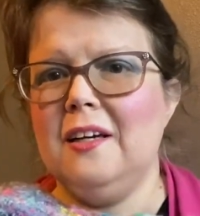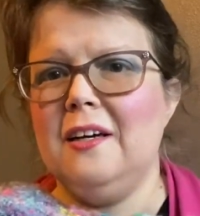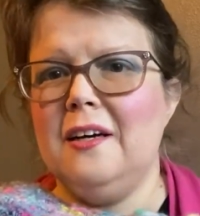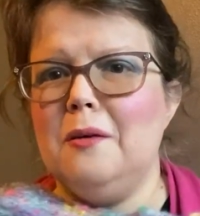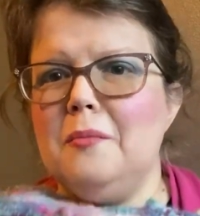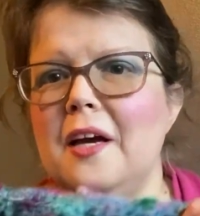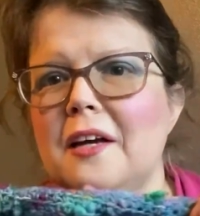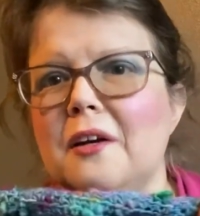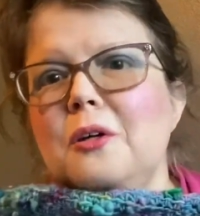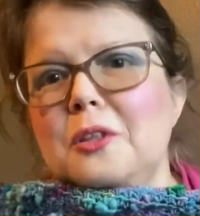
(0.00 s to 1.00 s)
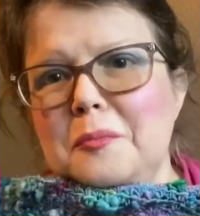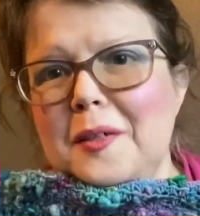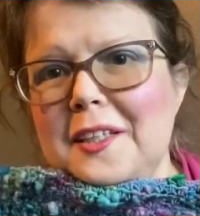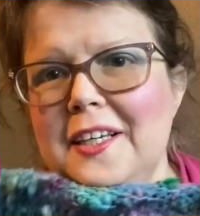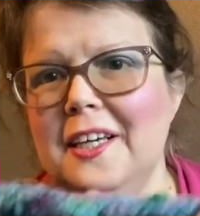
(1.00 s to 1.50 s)
and
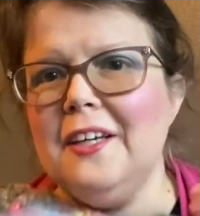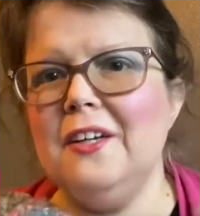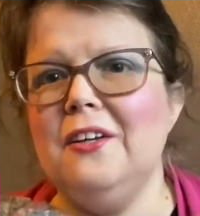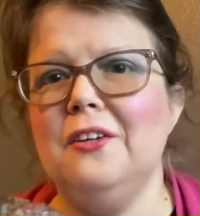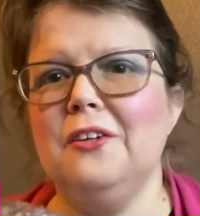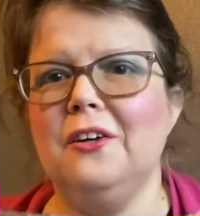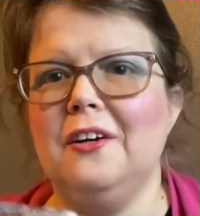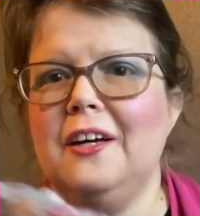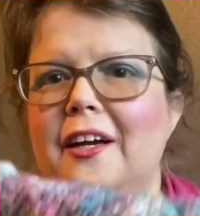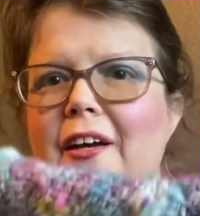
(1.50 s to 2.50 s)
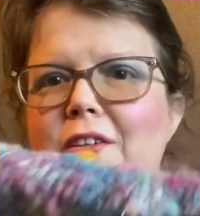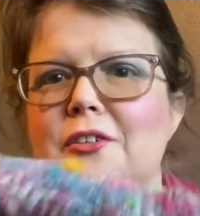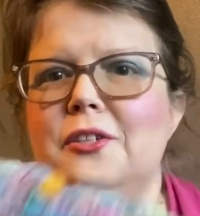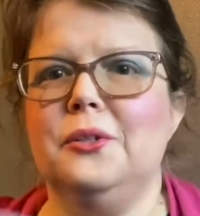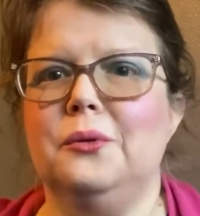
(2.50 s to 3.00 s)
ultimately learning
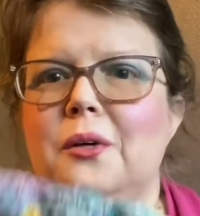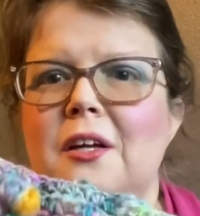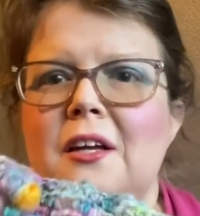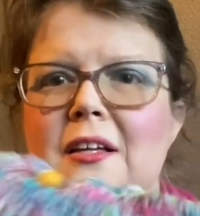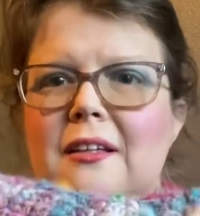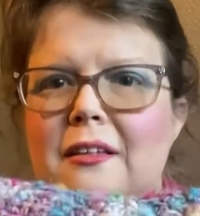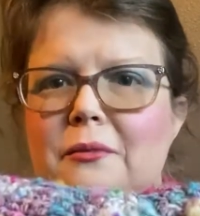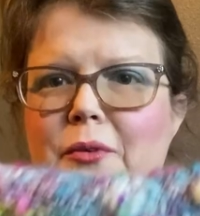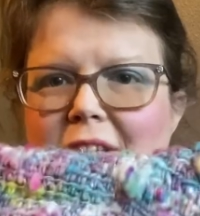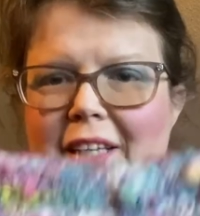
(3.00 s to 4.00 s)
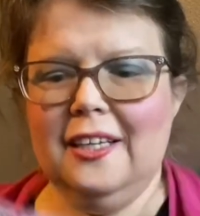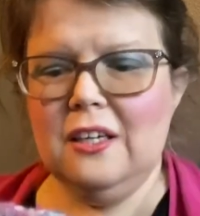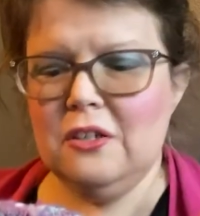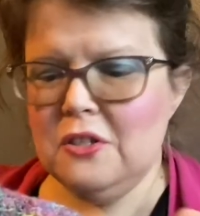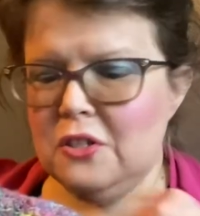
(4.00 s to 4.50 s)
to live with it.
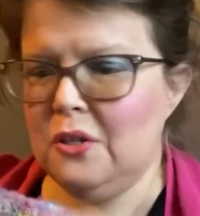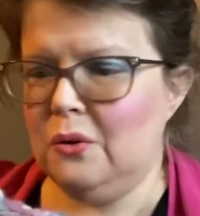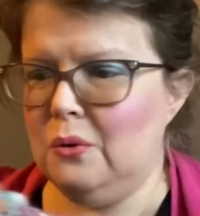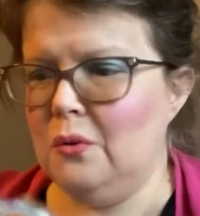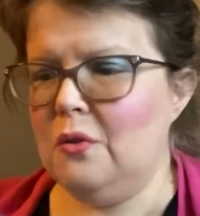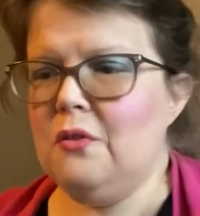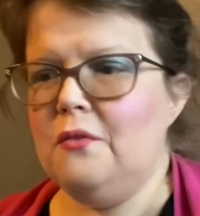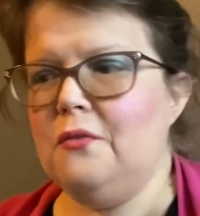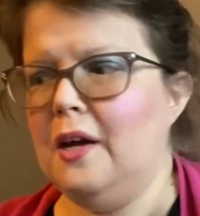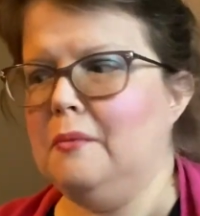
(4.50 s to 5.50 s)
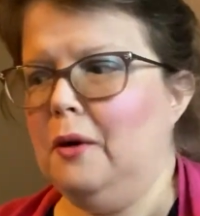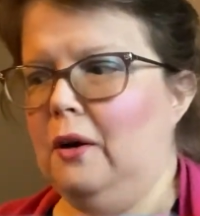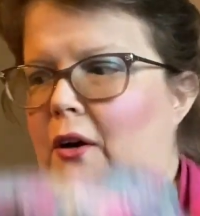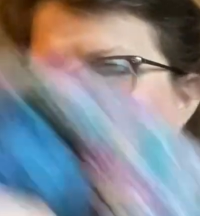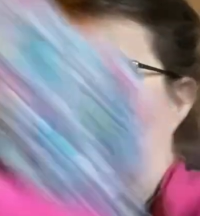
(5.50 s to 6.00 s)
So the fiber